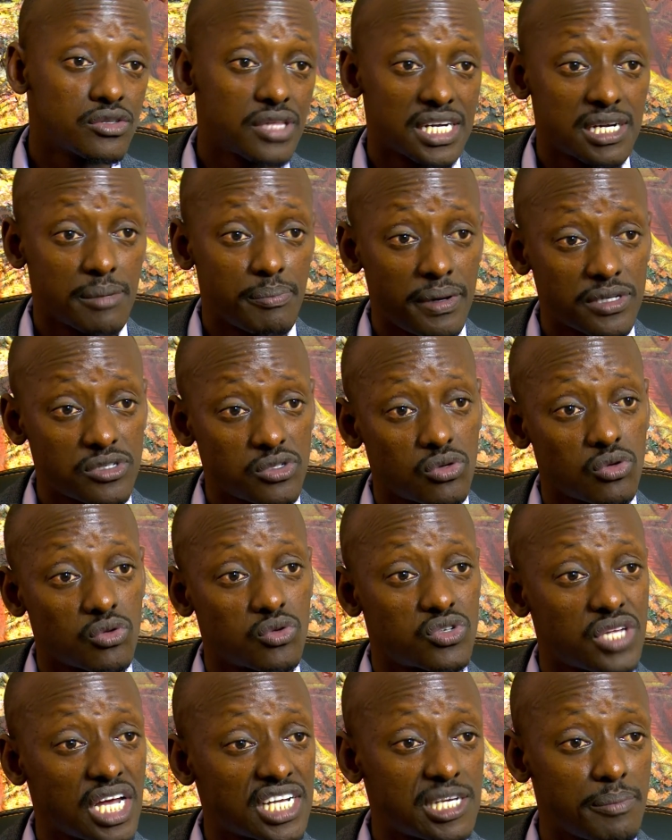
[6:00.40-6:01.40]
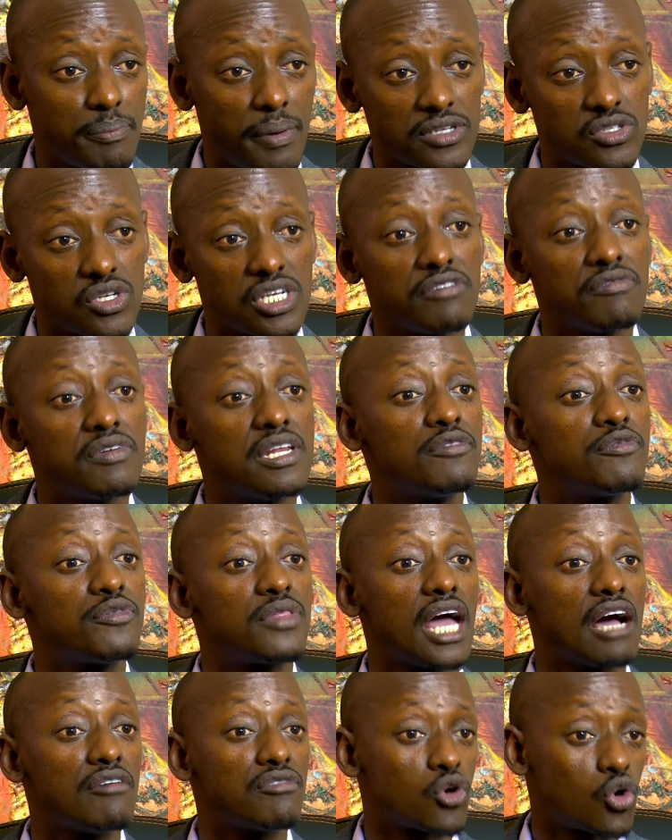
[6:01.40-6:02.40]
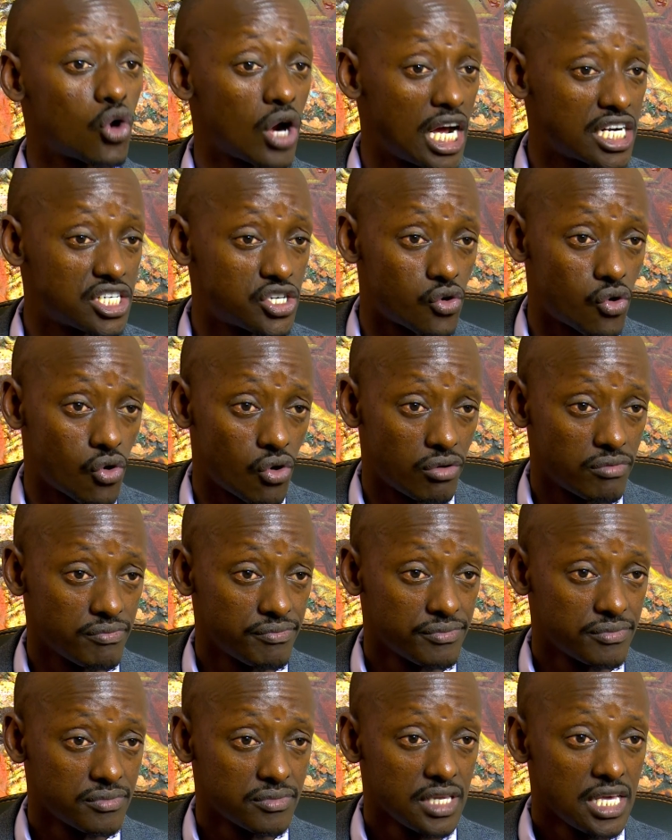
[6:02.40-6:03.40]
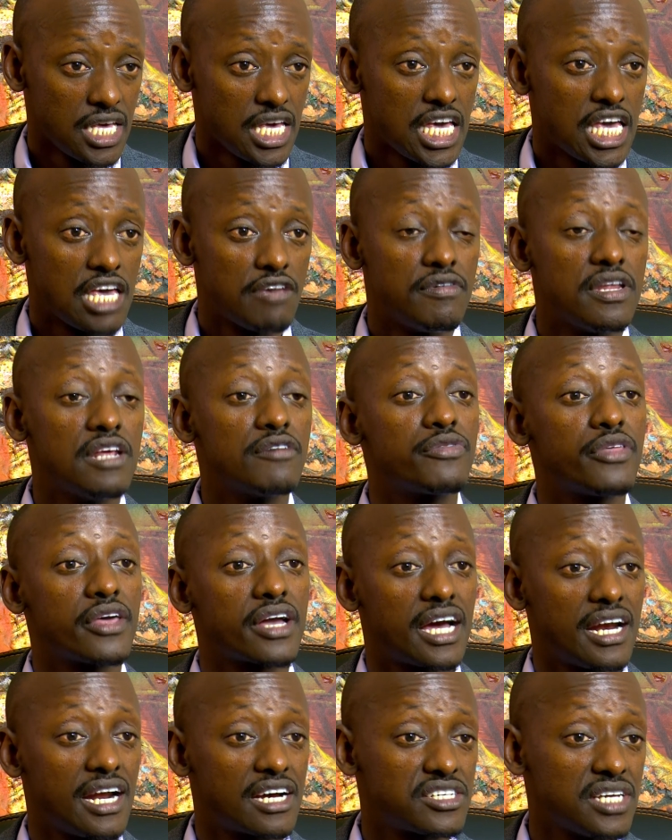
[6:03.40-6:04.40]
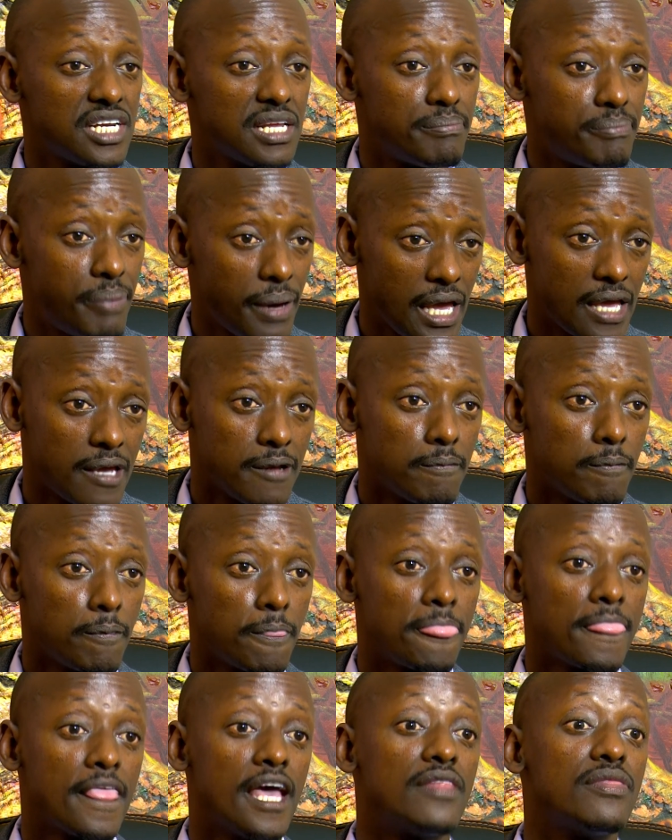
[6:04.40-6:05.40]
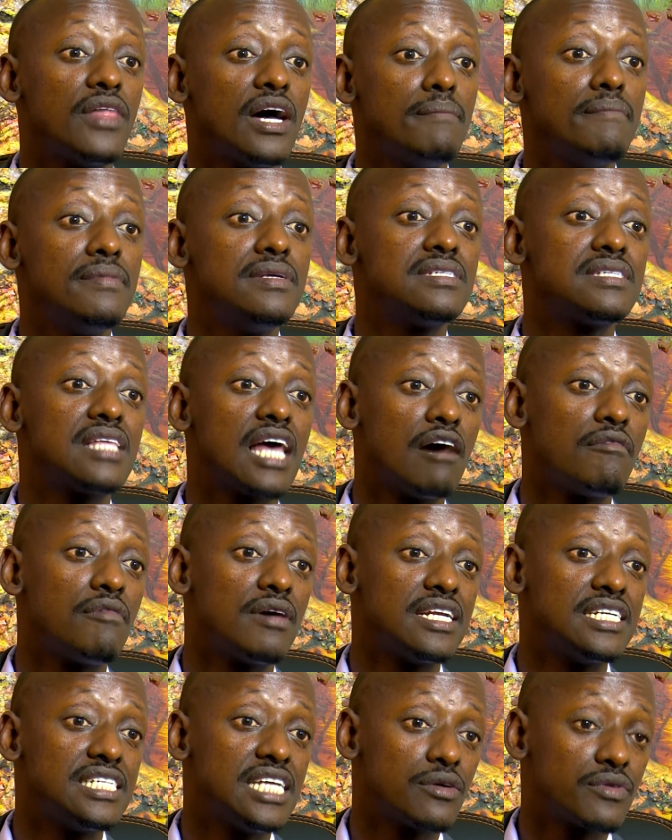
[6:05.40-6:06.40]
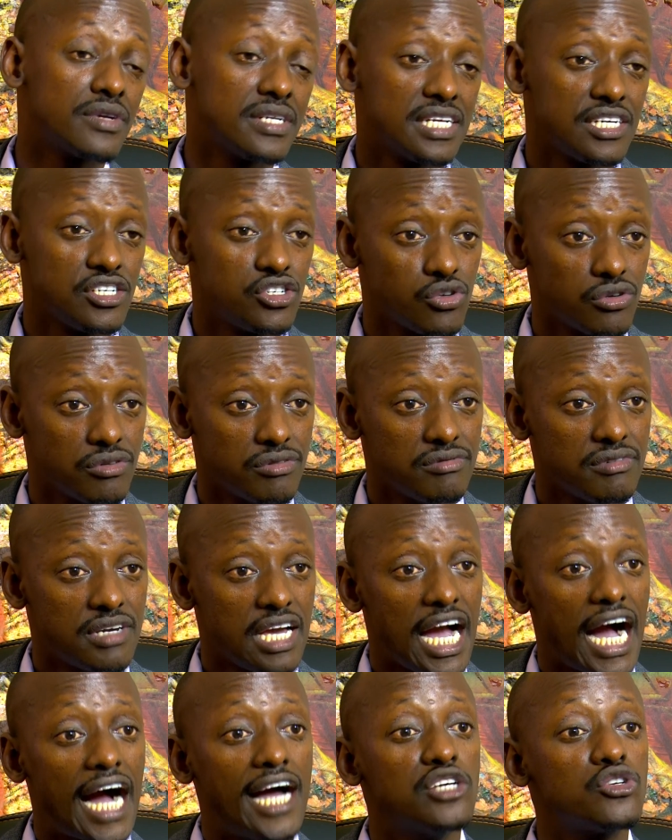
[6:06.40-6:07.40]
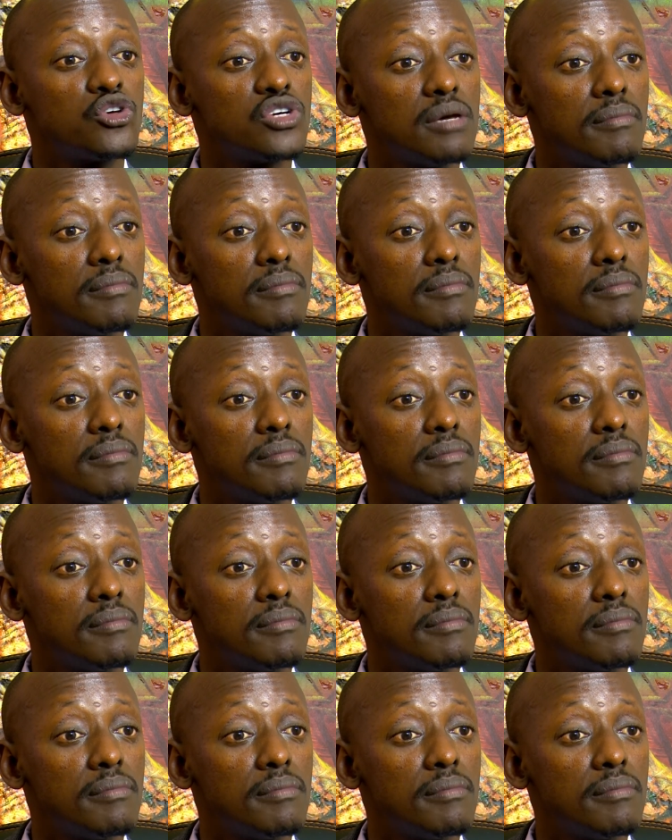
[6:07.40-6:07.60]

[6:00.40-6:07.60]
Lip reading: to such a person, even if they have a collateral, even if they can actually pay. That means they have an integrity issue. And it's not